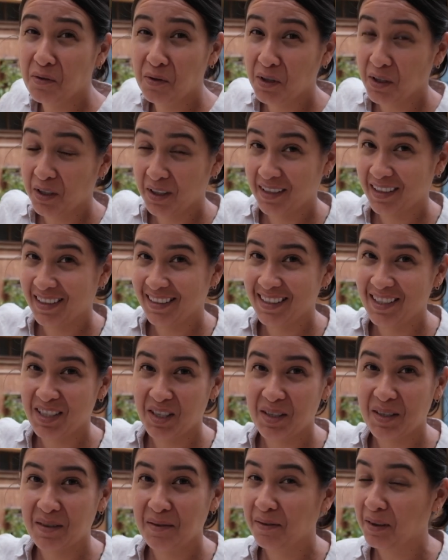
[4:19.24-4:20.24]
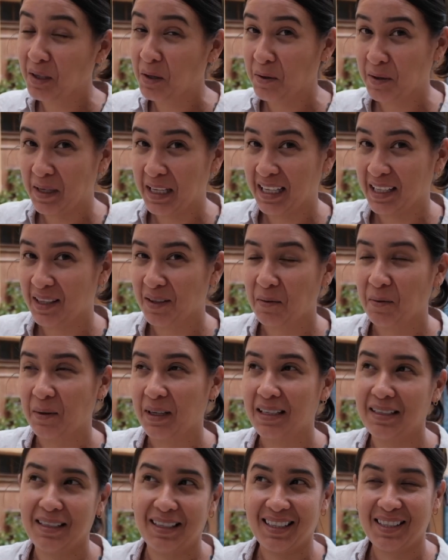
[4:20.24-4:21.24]
curtain just flowing in the
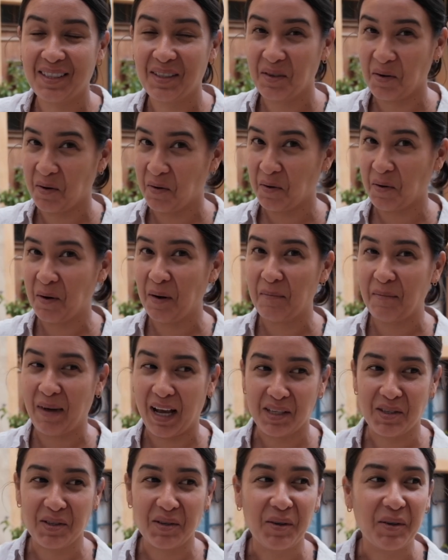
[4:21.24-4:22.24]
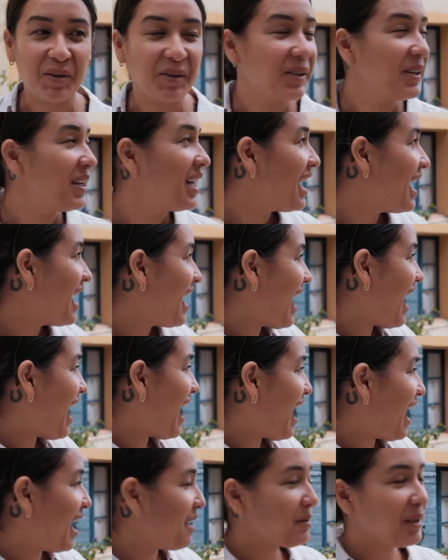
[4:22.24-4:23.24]
wind. It's so magical.
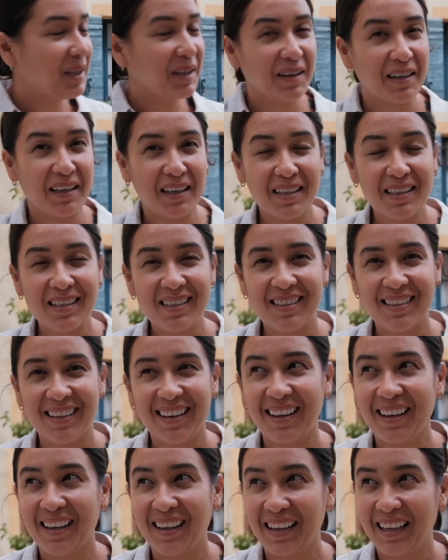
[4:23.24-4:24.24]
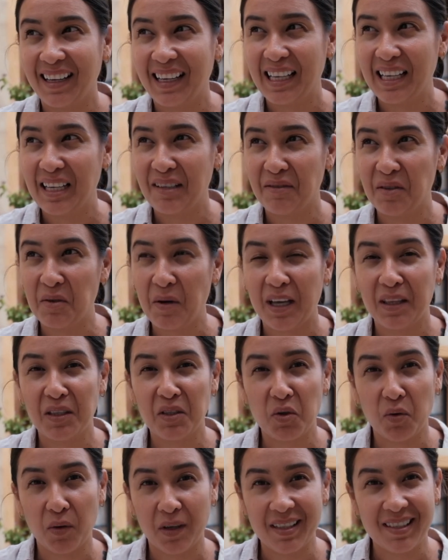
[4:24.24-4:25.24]
I'm curious if you had the
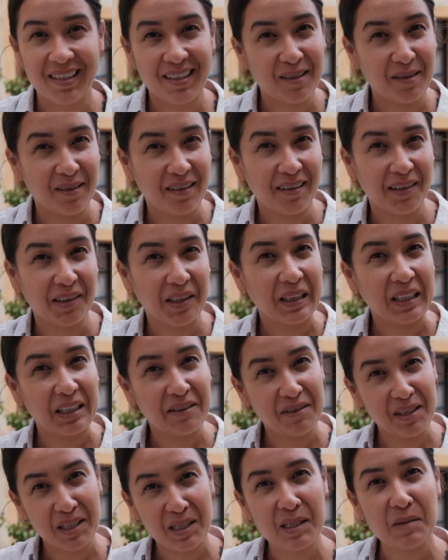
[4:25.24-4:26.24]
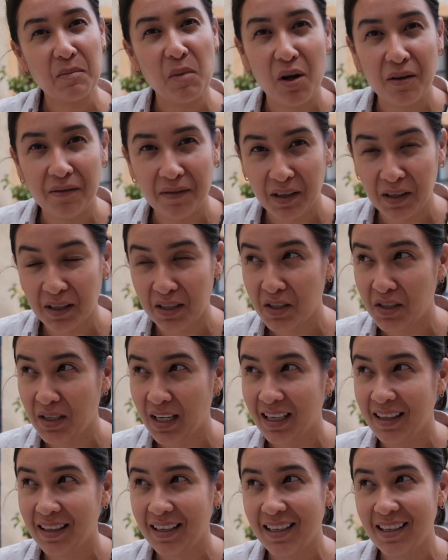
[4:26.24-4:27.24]
choice to live in a small village
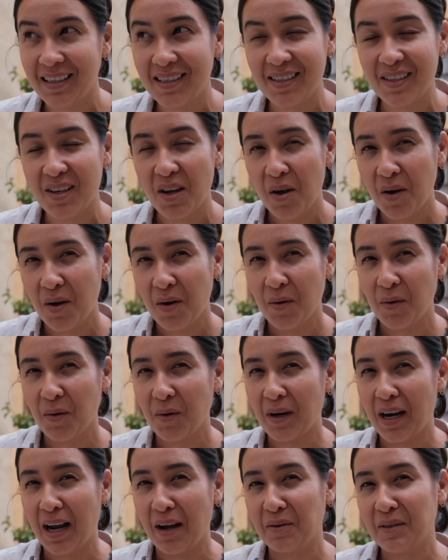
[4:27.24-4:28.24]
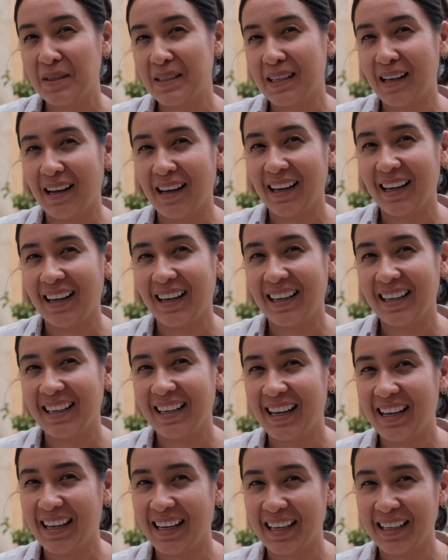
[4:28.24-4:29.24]
like this or
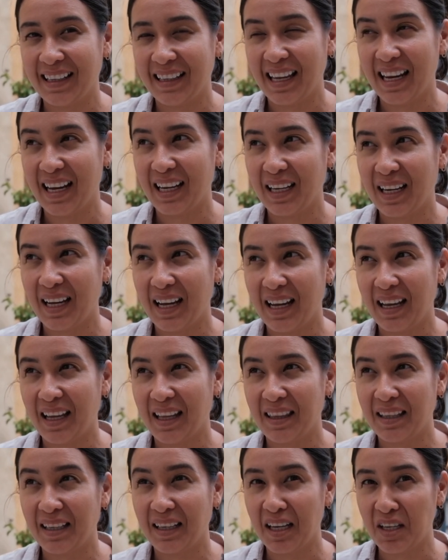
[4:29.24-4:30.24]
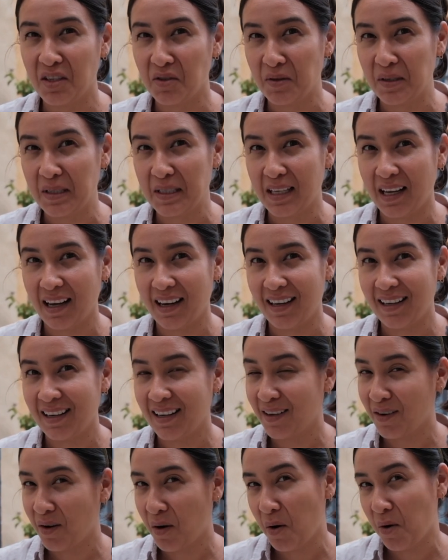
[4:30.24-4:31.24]
outside in like the countryside
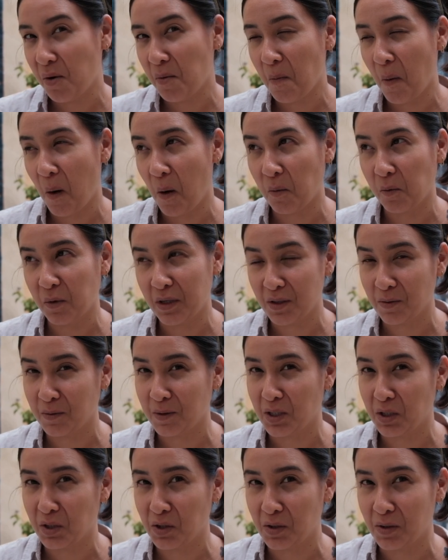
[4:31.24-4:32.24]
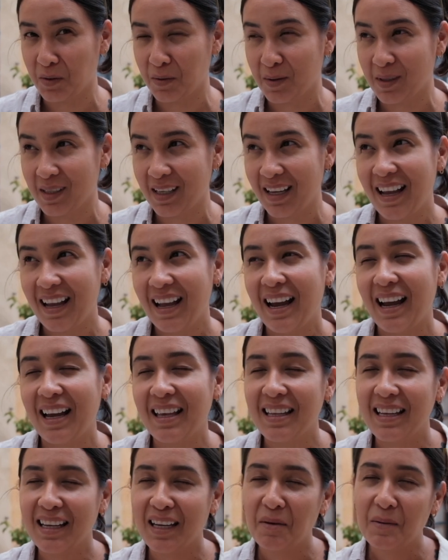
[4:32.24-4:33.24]
in a home, which would you choose? I
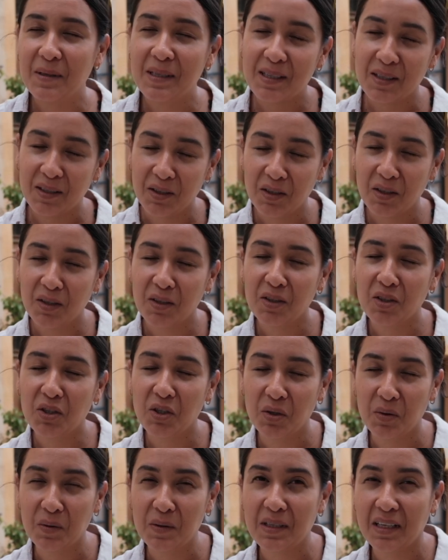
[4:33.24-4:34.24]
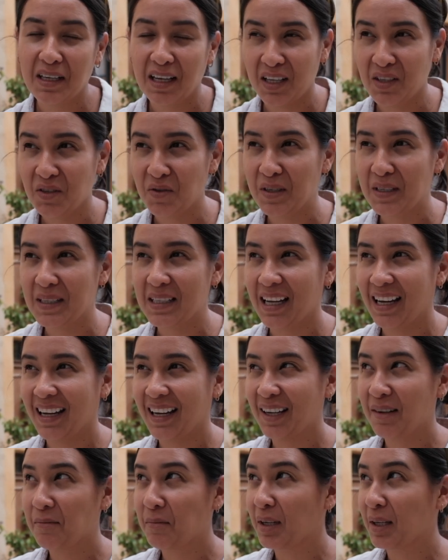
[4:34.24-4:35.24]
think I would still choose the
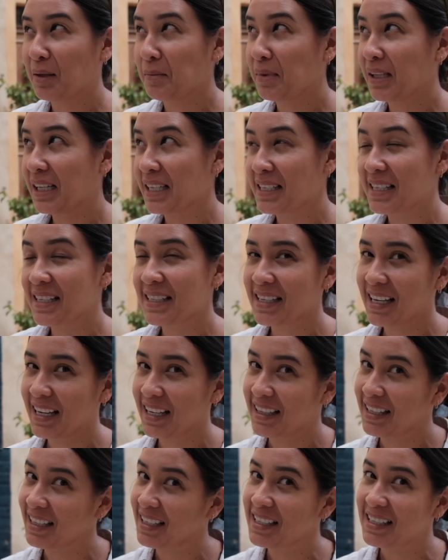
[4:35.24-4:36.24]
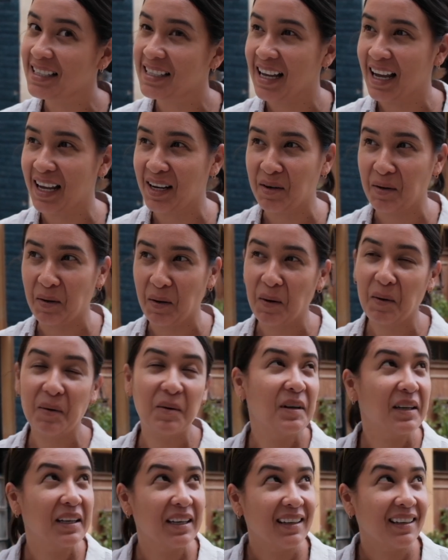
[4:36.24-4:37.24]
countryside, but places like this, I don't know.
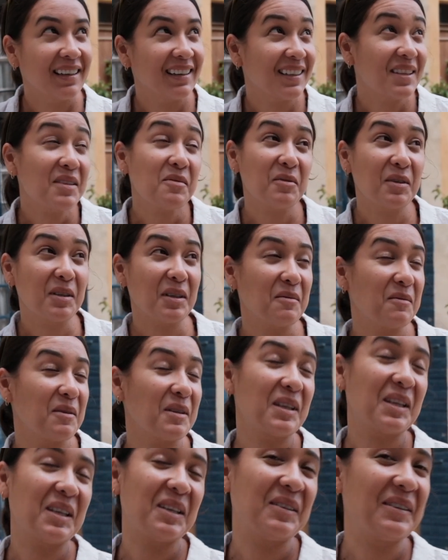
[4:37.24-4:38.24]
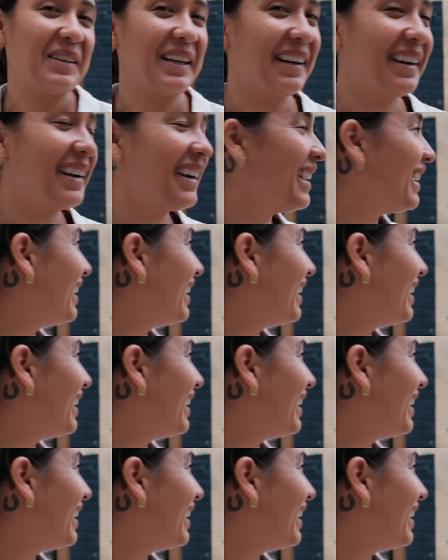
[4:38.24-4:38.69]
It's really, really cute here.